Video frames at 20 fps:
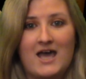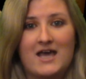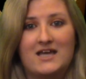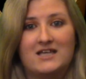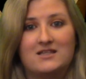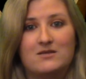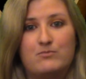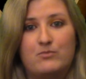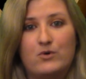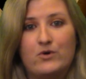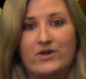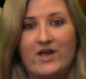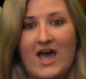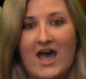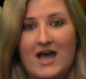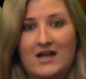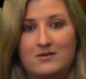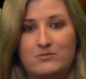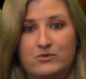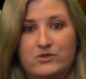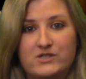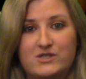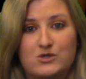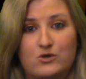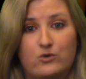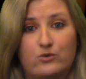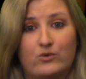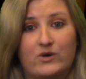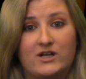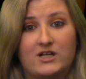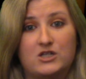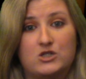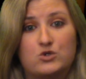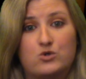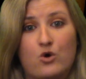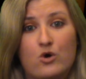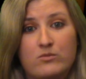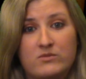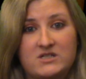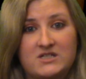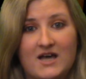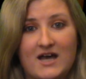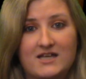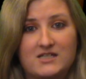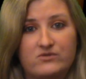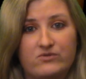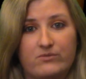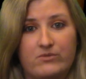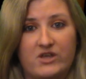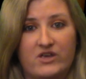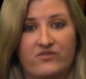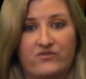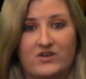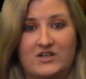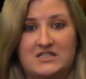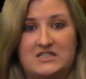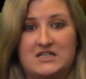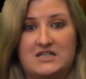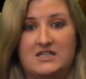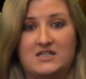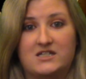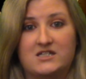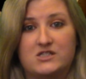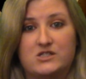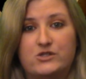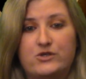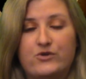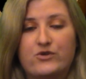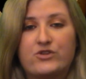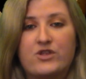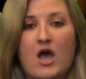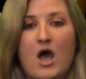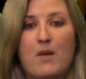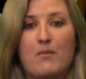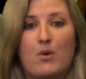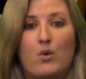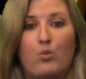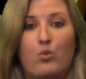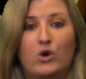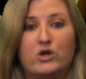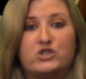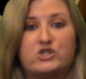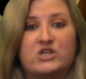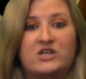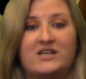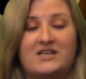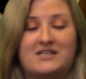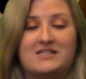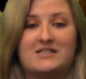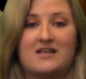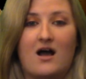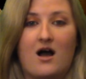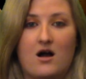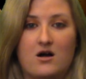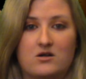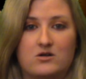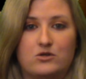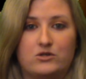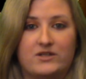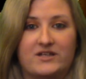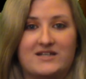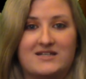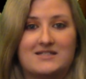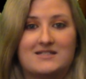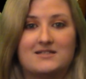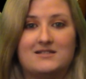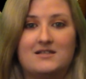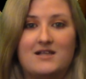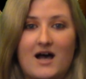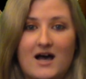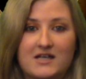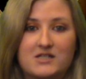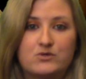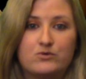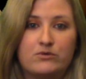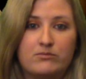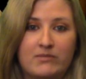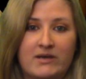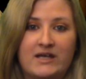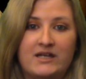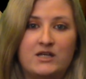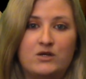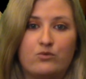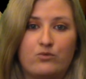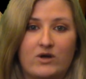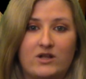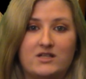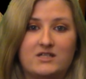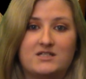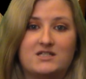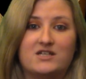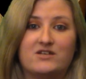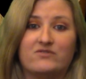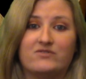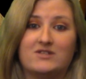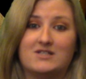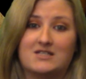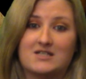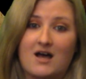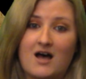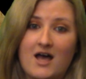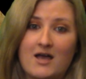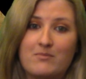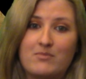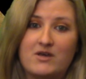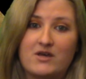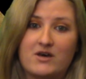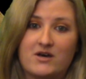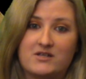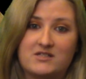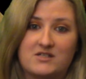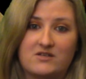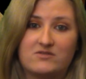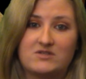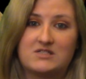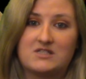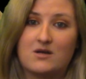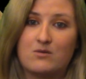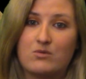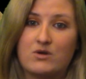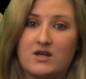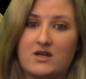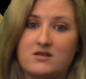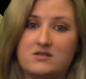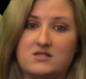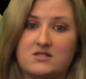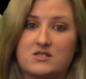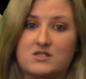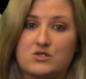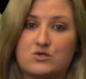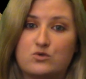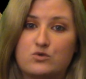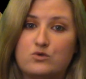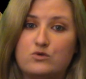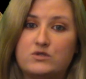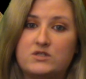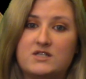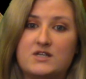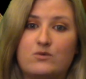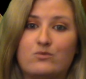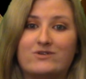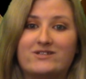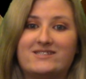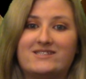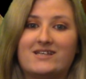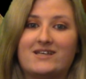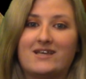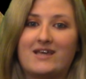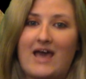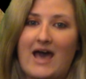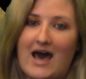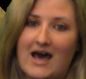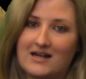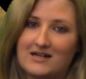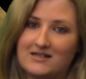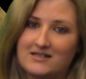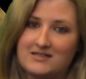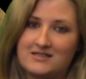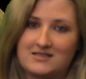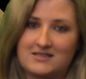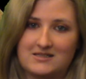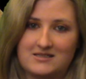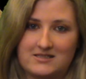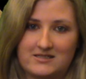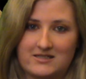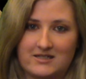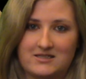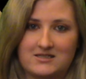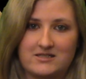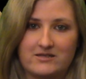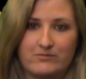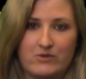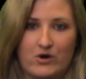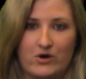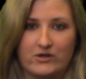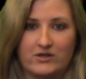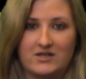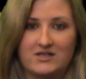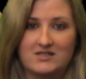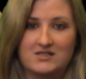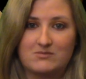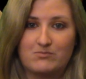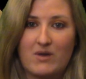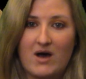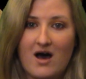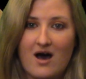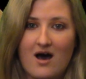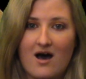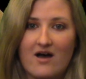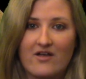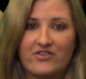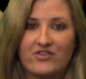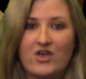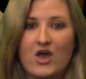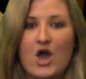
In the book, Hannibal is already traumatized from the events in his youth, but watching his uncle, his last remaining relative, die because of someone else's cruelty was the catalyst that sets him on his path.